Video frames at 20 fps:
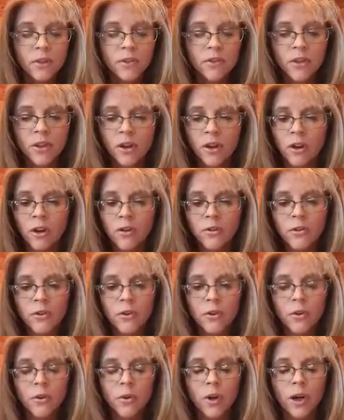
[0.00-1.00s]
She
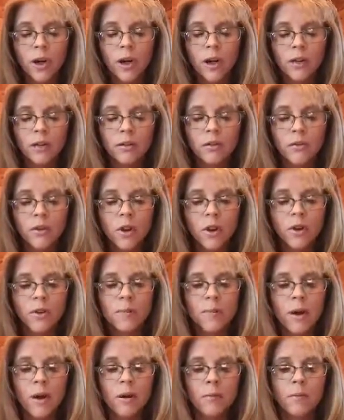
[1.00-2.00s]
also
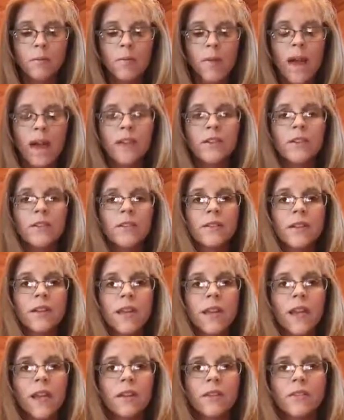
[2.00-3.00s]
talked about matches
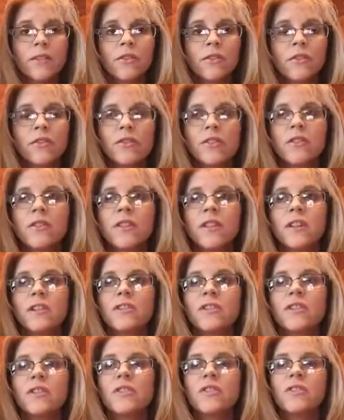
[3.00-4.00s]
and candles, and she
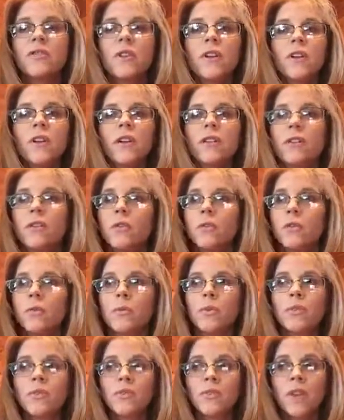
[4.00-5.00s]
said she just felt like the
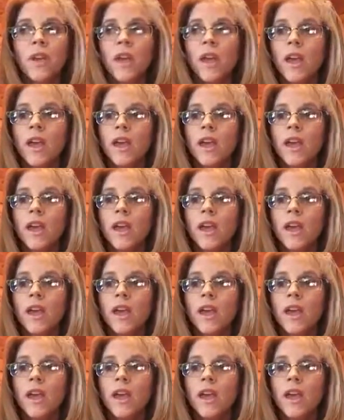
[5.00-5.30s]
Lord was